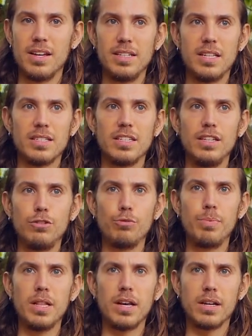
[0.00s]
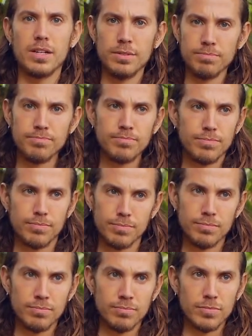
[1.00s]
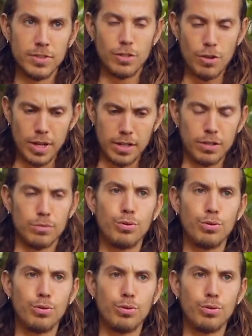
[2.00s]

It doesn't need to be like, you know, like,